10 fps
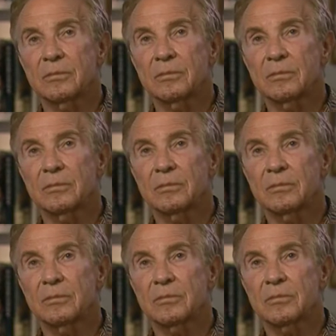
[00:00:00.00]

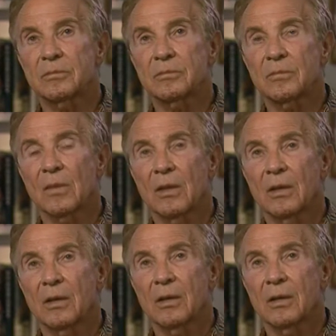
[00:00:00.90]
[no speech]